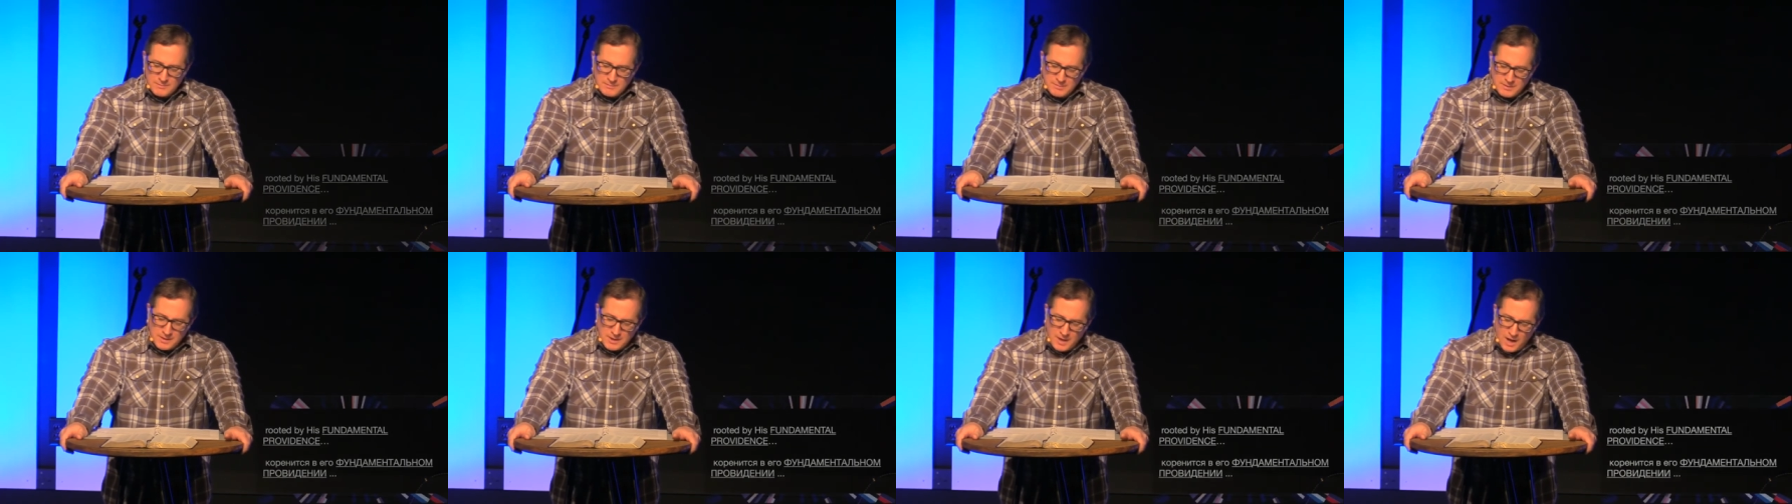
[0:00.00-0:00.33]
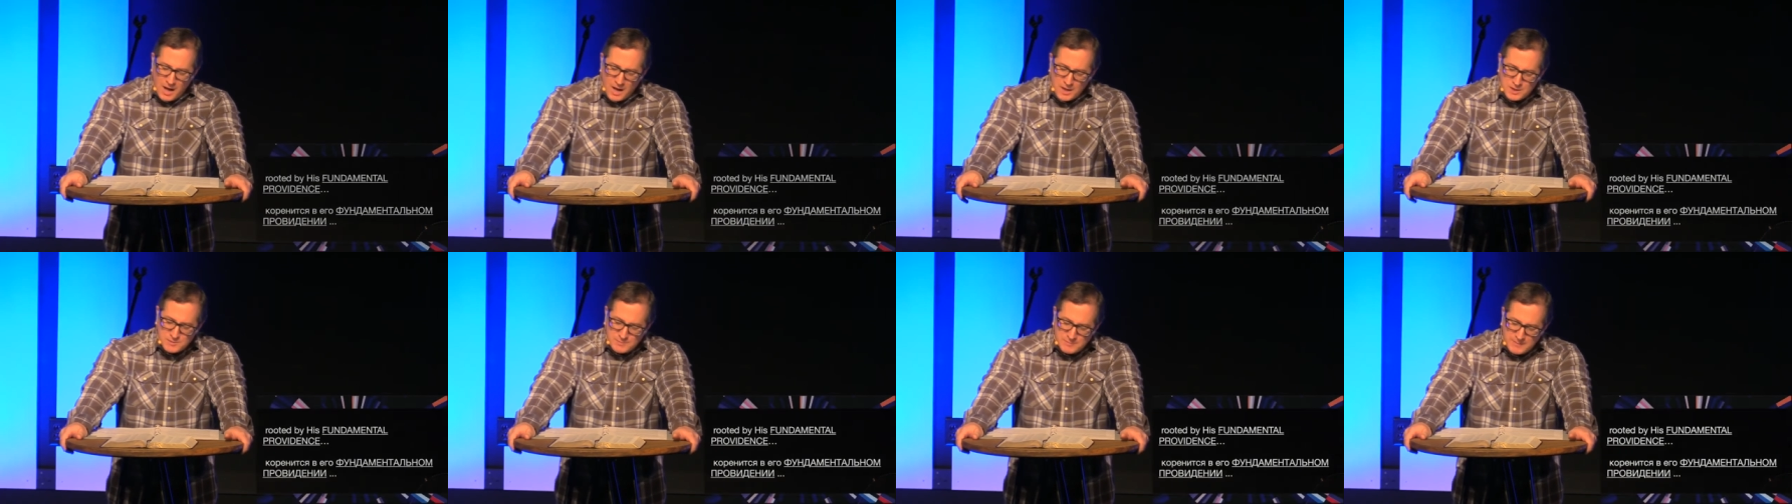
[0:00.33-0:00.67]
but
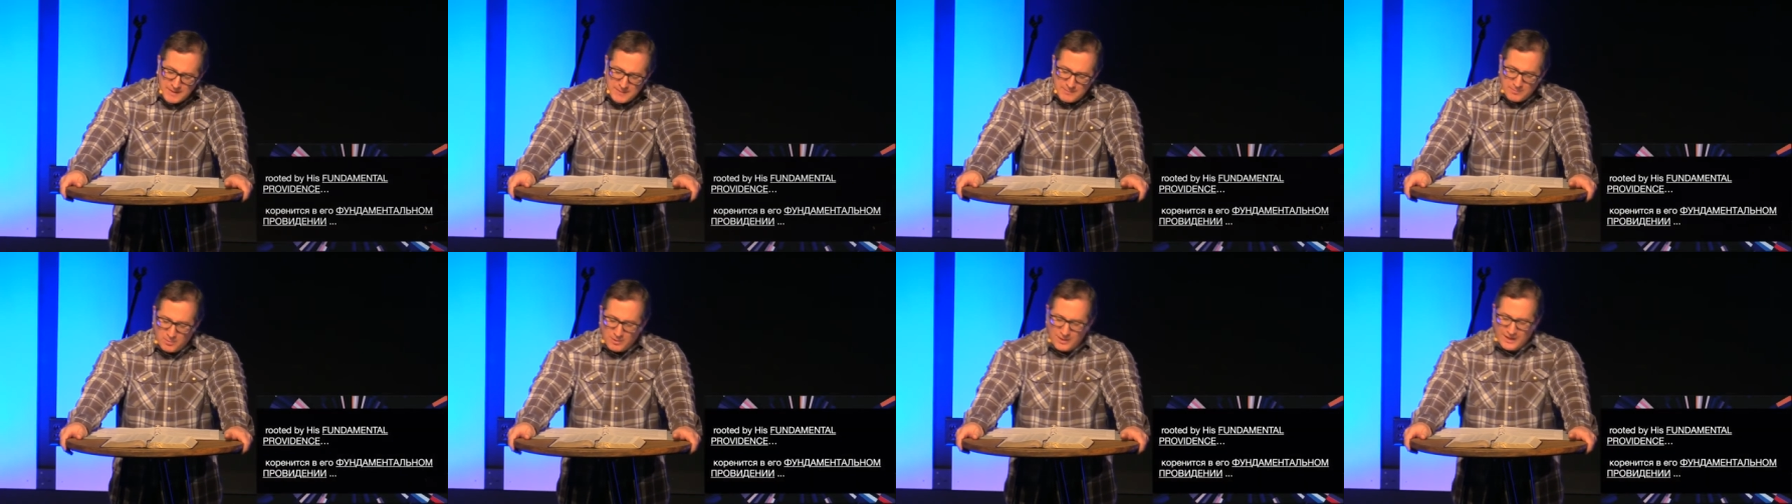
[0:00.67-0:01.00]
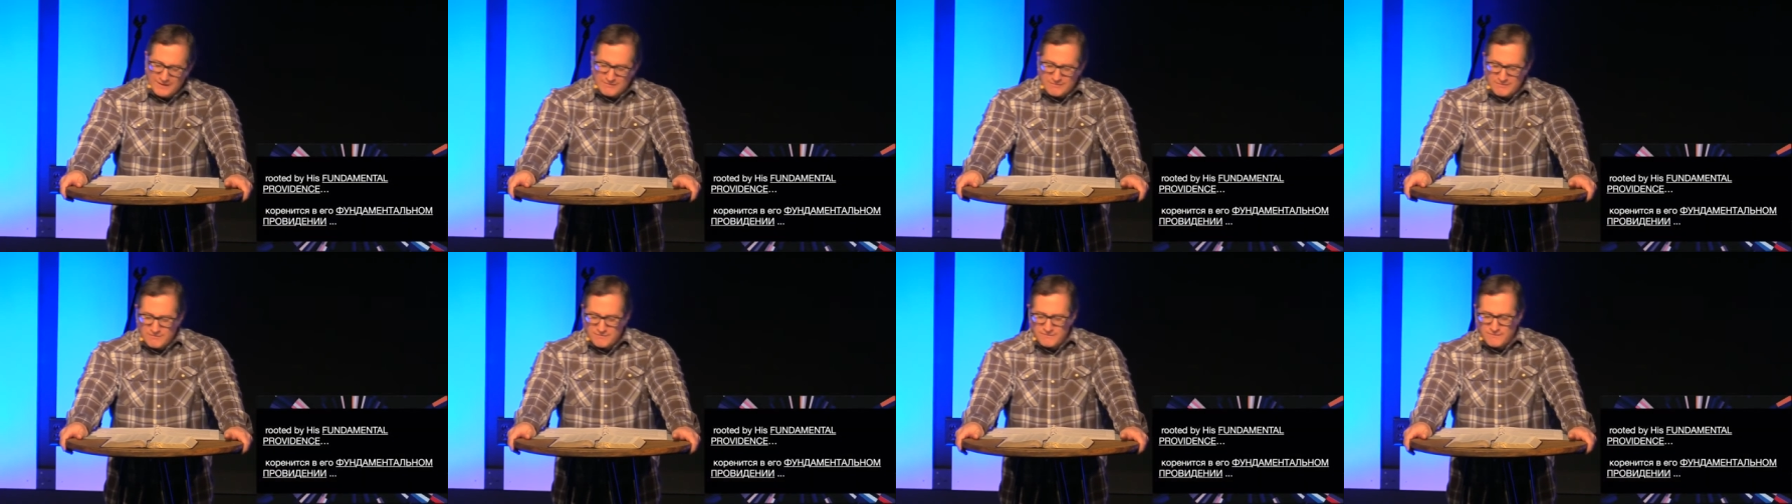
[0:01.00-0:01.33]
God's people
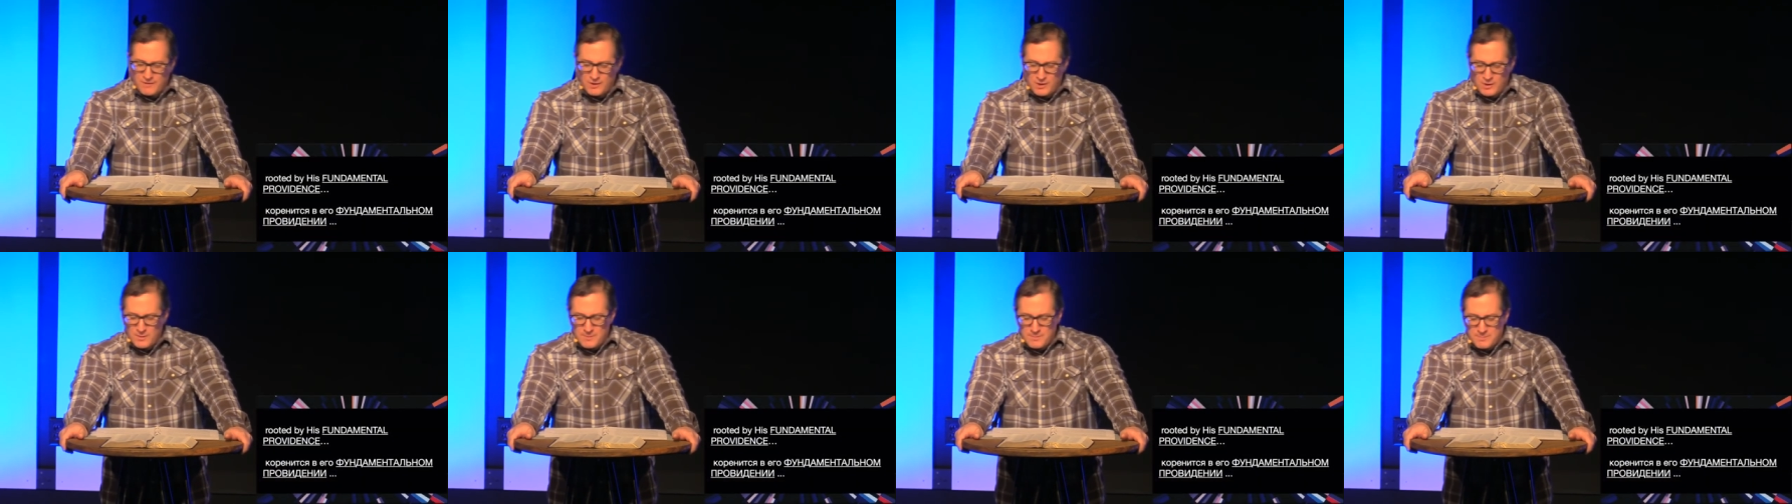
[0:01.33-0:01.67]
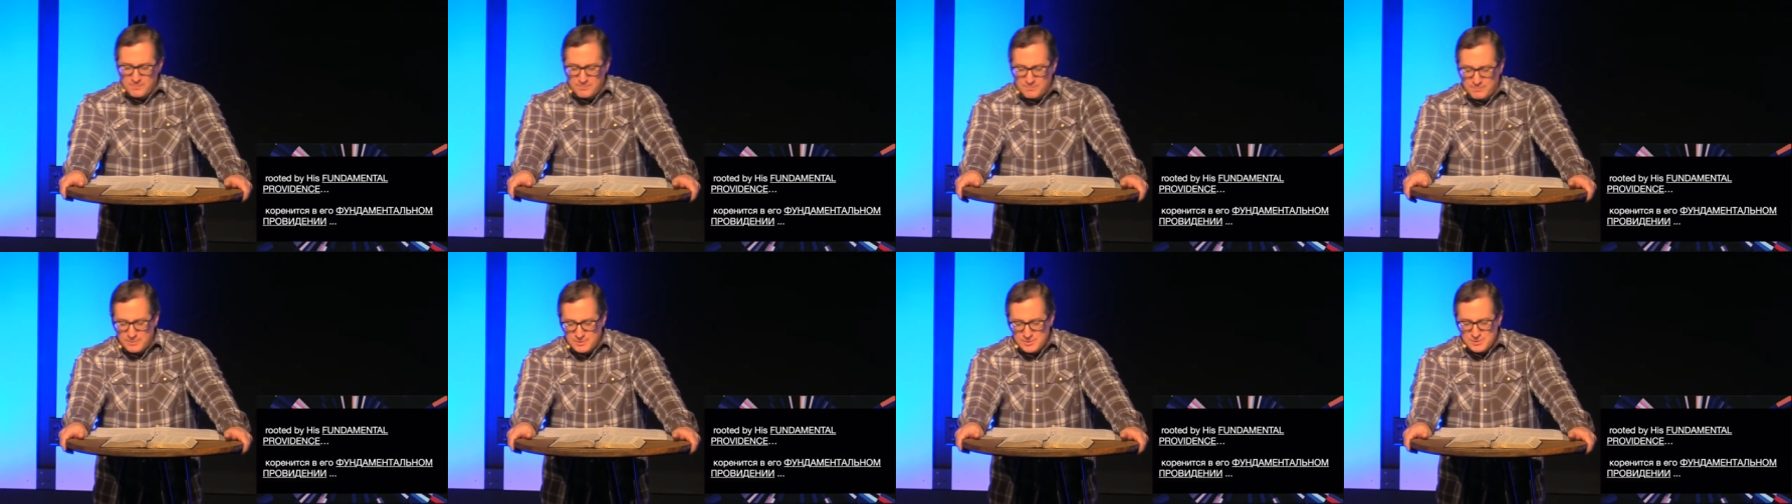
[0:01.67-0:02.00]
have a firm